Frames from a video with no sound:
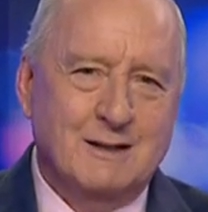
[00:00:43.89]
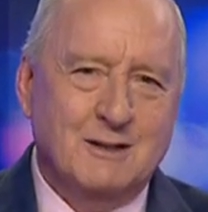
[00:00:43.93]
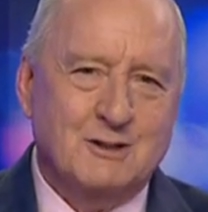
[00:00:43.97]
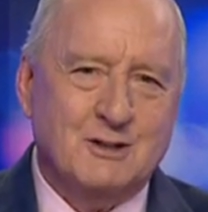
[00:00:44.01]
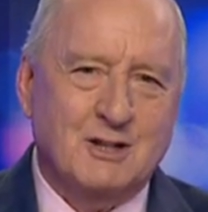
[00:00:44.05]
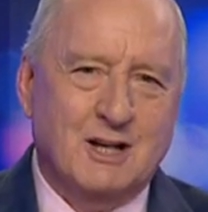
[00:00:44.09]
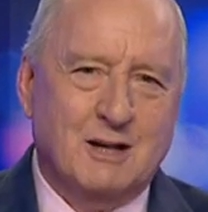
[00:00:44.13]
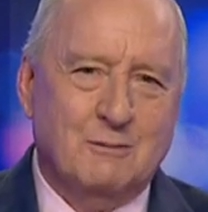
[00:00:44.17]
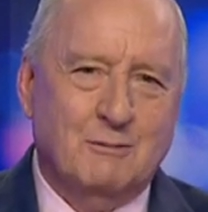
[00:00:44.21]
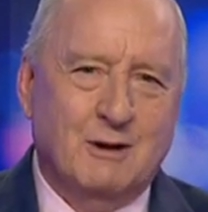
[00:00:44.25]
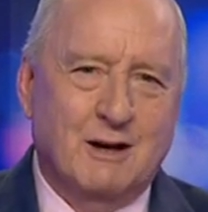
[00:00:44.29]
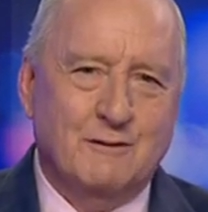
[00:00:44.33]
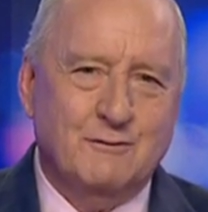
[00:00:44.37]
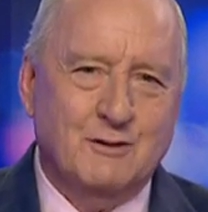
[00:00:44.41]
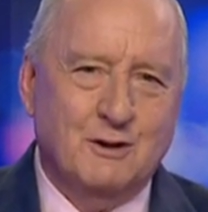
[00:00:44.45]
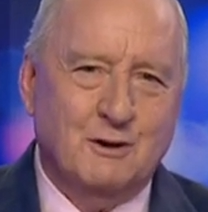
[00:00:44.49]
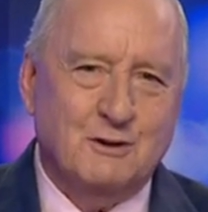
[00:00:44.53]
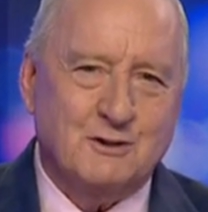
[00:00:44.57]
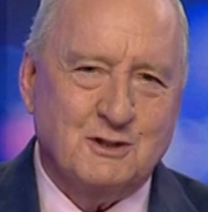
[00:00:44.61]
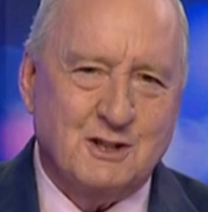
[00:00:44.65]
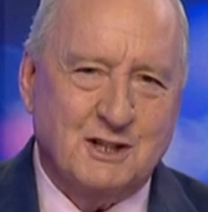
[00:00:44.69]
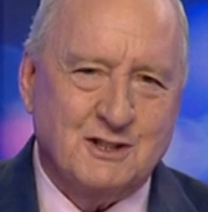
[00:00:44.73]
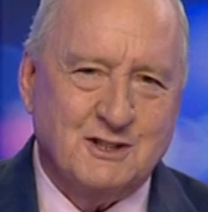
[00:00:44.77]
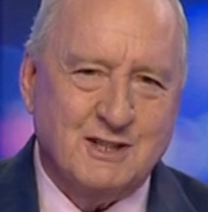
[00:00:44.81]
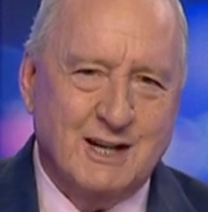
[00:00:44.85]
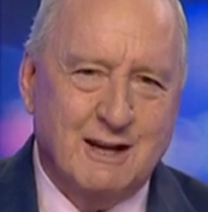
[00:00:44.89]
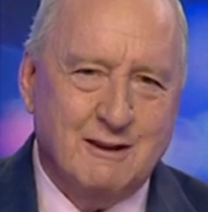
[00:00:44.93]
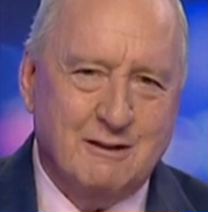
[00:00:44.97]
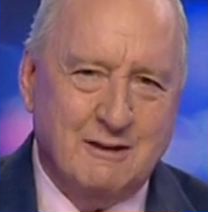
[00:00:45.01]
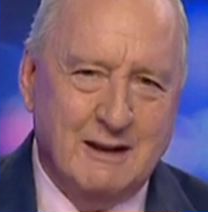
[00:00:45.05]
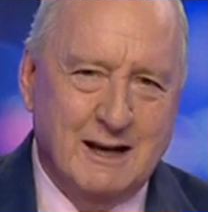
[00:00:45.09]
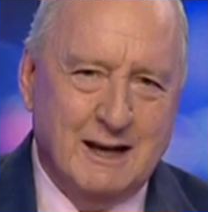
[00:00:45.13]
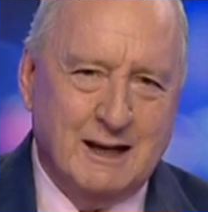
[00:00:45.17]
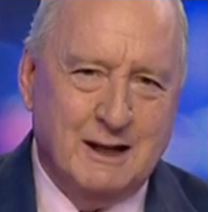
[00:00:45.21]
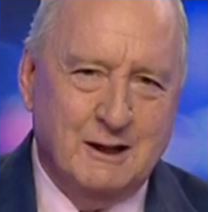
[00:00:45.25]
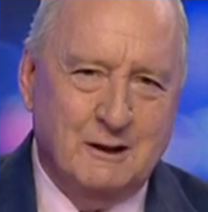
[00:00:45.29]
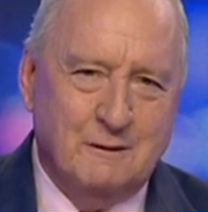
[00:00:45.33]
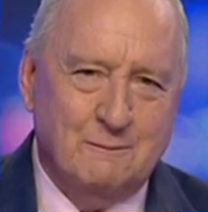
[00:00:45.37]
So to my viewers, I say
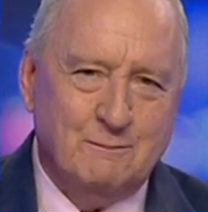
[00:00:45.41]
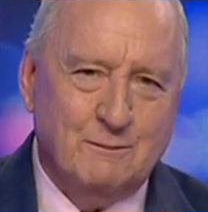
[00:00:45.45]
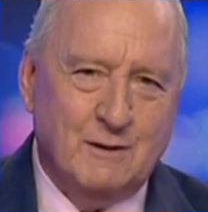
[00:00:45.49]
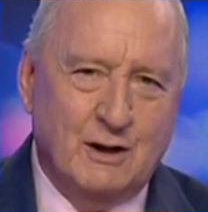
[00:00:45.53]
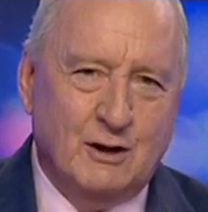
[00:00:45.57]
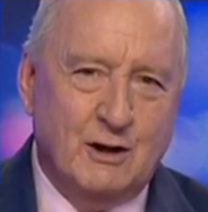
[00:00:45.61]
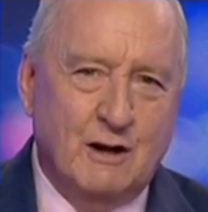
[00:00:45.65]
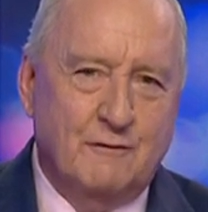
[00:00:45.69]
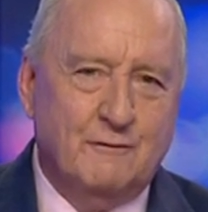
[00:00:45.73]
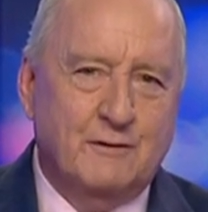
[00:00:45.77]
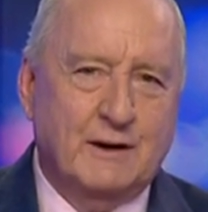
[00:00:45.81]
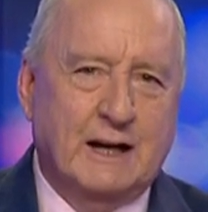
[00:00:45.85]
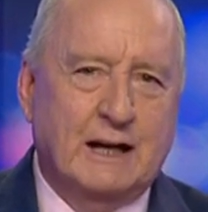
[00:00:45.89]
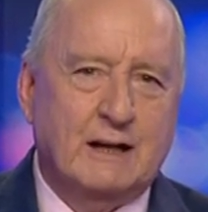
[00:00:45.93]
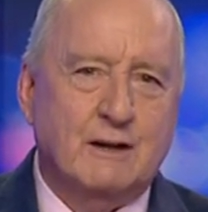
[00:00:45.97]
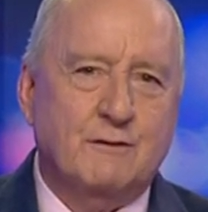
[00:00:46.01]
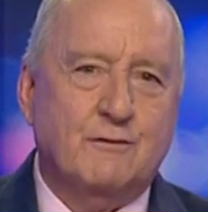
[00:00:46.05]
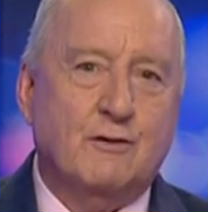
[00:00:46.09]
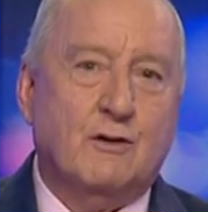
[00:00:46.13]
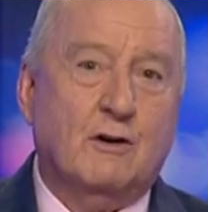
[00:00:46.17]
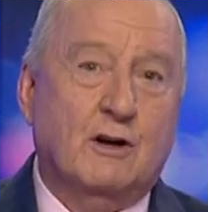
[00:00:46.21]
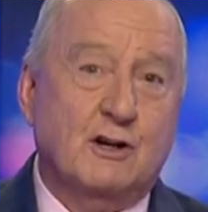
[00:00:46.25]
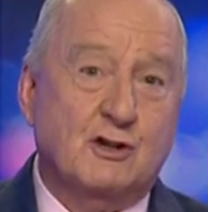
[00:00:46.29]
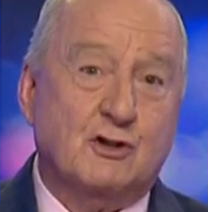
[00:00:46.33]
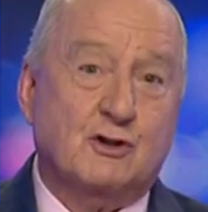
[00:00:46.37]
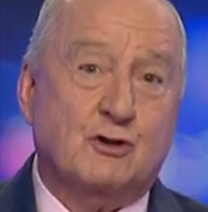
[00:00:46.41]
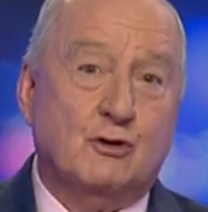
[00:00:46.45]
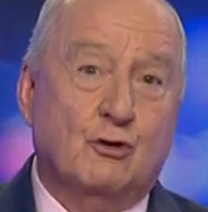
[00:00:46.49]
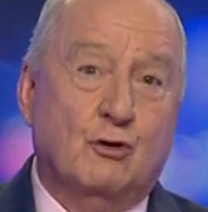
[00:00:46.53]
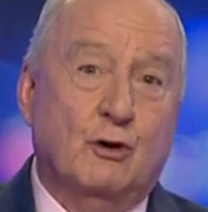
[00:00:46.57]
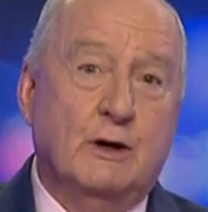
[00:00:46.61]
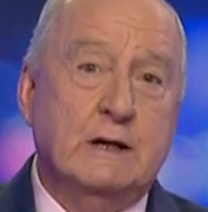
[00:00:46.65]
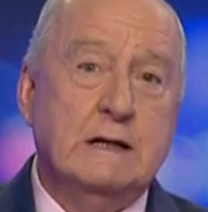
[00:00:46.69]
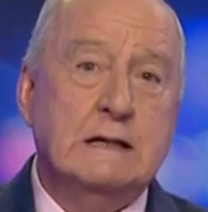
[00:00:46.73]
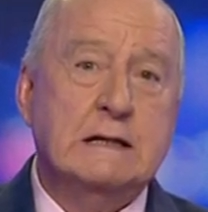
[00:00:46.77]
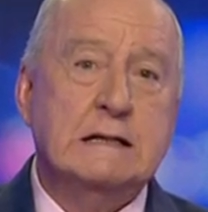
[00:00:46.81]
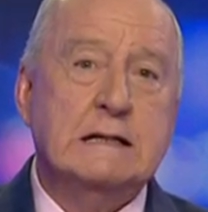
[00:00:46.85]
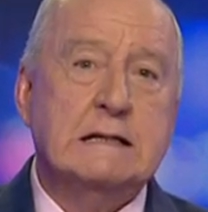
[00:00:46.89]
thank you. And don't forget, if you've got a
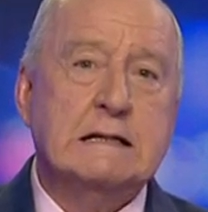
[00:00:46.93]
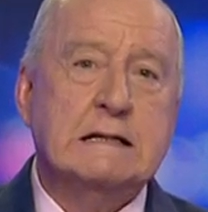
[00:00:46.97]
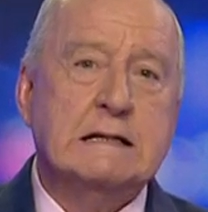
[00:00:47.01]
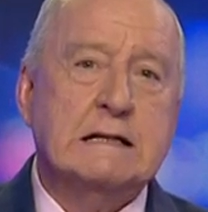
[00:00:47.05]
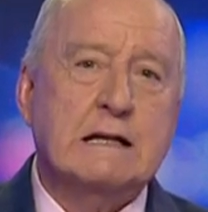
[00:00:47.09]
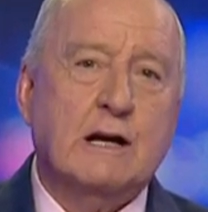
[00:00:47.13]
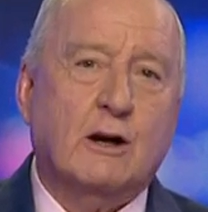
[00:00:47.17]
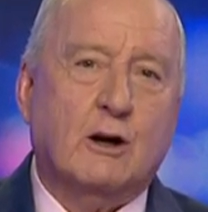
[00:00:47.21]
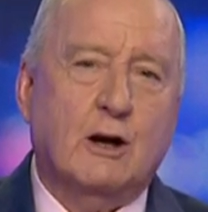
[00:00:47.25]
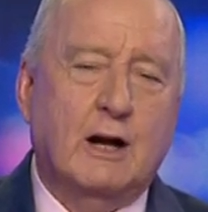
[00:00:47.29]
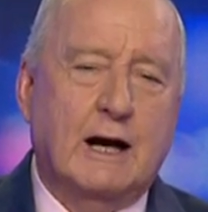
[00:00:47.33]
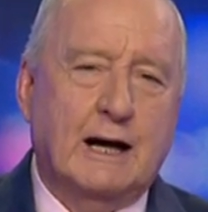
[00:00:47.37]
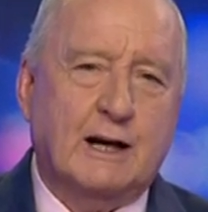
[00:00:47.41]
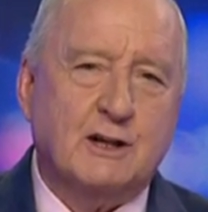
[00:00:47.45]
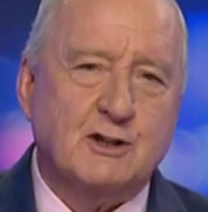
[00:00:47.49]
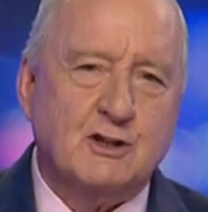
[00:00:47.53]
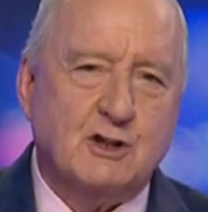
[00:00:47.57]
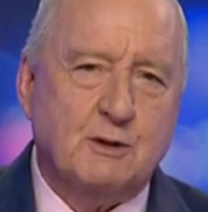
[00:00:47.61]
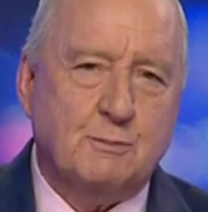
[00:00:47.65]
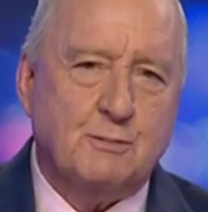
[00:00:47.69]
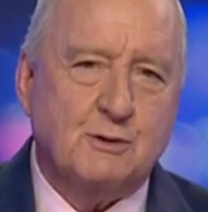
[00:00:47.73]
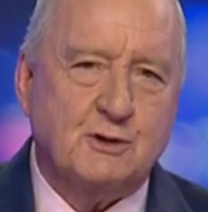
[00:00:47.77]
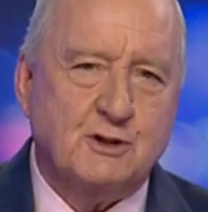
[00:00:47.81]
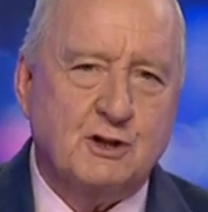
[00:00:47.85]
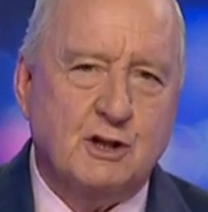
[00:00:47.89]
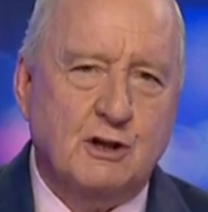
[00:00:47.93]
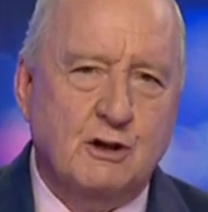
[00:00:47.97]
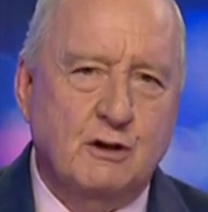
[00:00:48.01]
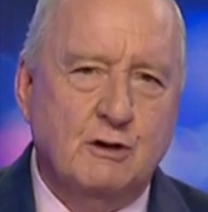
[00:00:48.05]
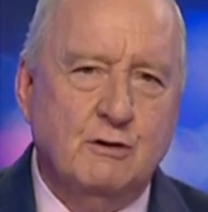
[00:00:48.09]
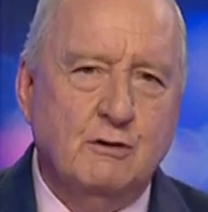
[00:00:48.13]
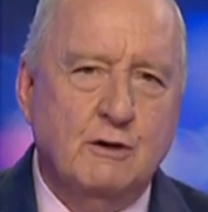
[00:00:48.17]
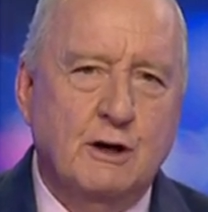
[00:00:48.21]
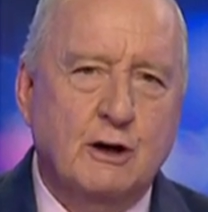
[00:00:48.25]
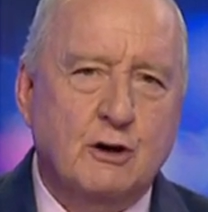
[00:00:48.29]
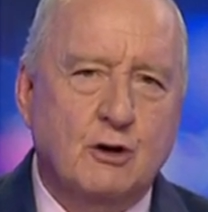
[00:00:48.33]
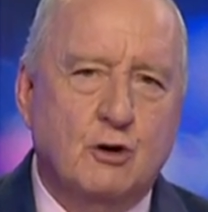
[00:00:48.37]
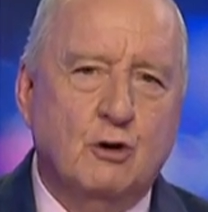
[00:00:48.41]
story you'd like us to
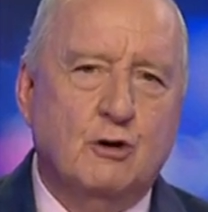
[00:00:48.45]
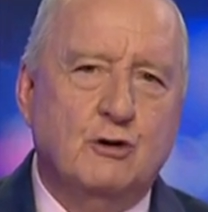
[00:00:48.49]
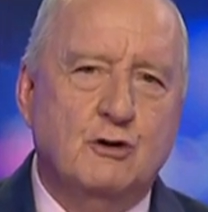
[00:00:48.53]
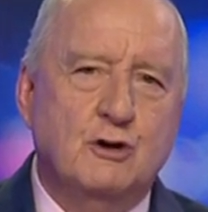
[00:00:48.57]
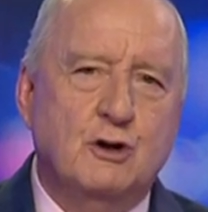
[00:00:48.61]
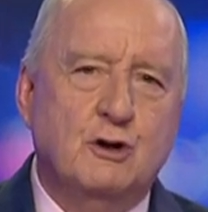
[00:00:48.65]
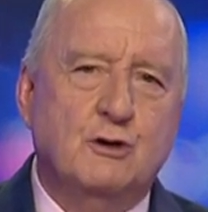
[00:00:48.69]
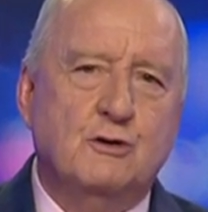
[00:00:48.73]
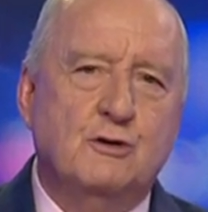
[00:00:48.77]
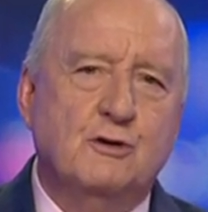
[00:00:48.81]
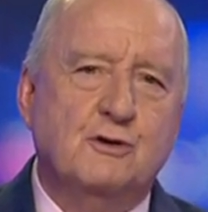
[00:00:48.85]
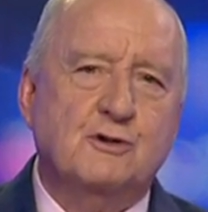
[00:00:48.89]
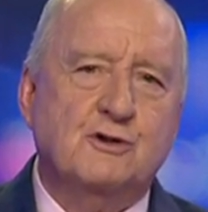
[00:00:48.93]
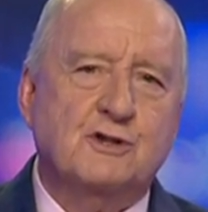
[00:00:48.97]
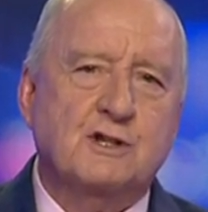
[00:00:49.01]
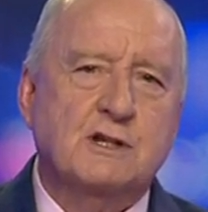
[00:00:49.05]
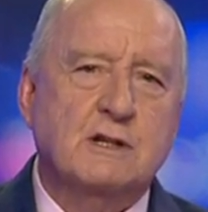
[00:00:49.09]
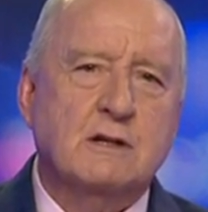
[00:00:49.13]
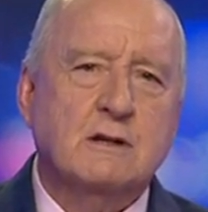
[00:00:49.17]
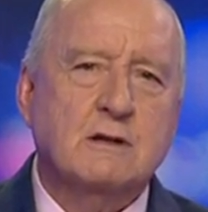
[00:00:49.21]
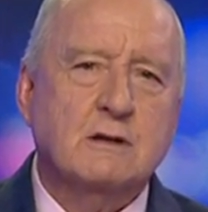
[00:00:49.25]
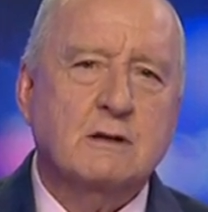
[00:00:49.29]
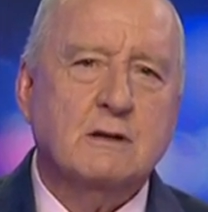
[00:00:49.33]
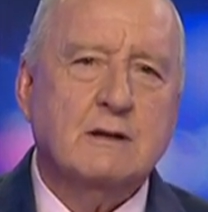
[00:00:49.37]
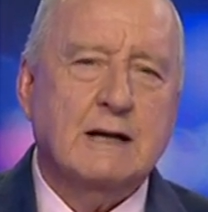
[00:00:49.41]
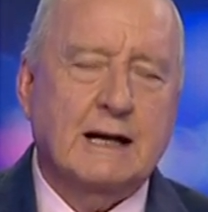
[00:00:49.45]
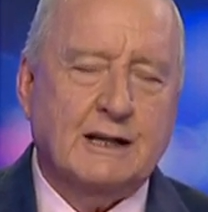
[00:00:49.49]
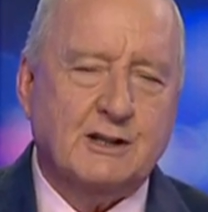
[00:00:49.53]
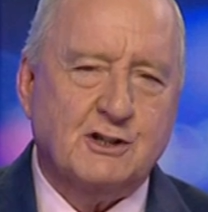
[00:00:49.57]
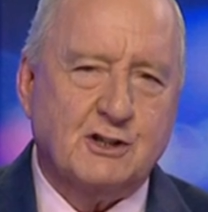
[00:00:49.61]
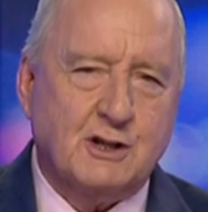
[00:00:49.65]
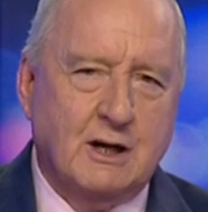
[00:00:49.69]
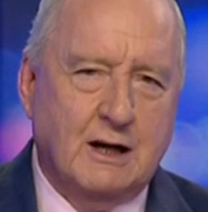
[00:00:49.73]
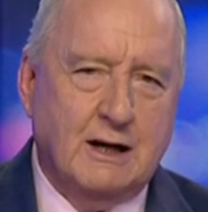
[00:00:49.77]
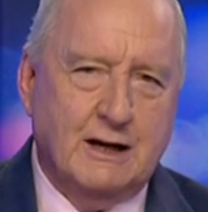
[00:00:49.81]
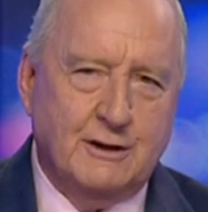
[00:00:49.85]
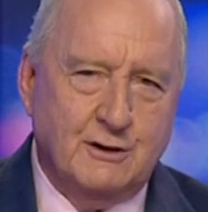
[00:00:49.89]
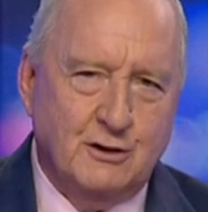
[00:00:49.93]
pursue, good news at
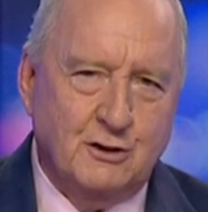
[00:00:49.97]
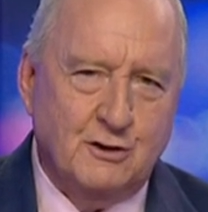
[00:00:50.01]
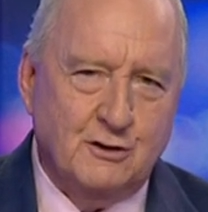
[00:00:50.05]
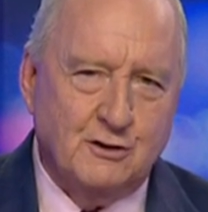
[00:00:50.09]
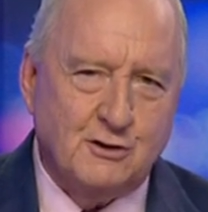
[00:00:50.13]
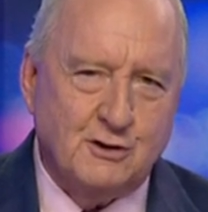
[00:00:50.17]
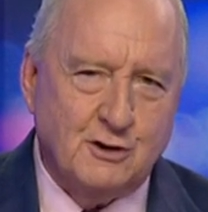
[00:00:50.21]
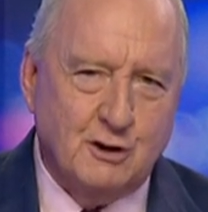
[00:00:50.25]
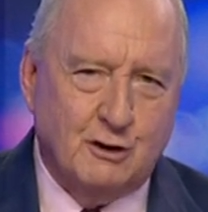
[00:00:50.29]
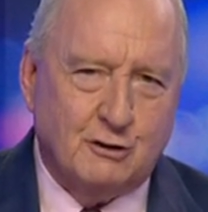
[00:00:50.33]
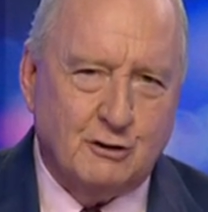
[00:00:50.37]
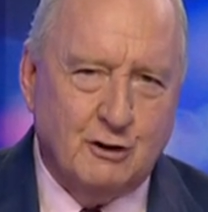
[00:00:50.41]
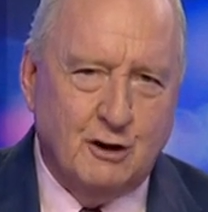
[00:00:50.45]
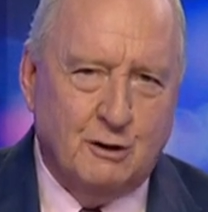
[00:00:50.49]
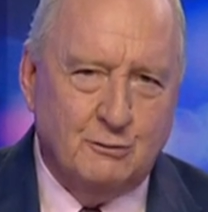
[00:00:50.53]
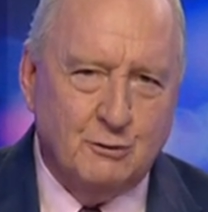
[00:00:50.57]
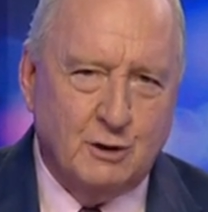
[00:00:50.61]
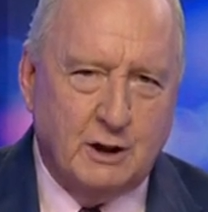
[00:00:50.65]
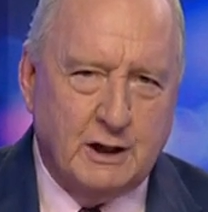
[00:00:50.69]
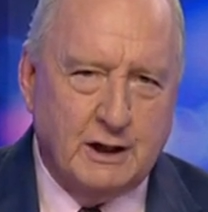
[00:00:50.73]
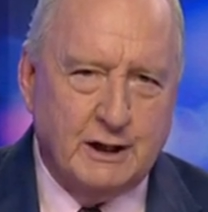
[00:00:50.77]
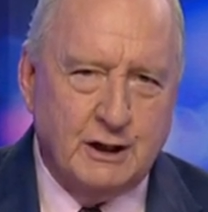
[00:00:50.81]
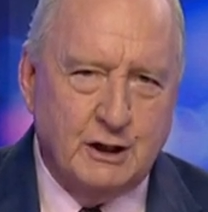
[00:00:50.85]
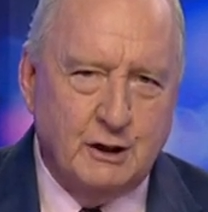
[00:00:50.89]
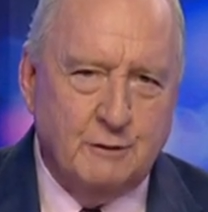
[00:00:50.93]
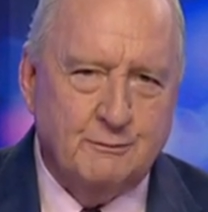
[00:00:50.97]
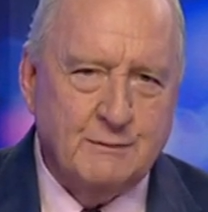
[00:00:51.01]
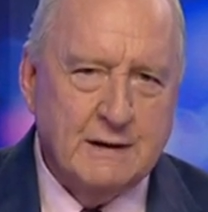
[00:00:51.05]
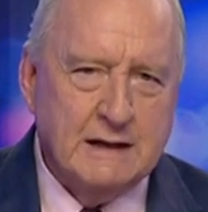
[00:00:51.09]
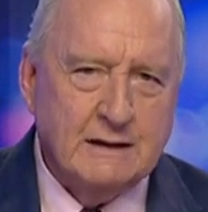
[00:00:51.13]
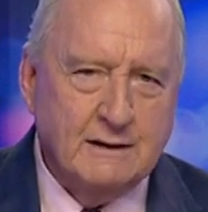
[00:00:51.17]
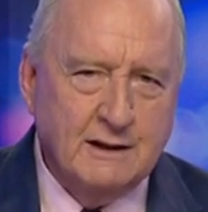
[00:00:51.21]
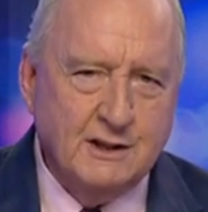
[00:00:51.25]
sky news dot com dot a u.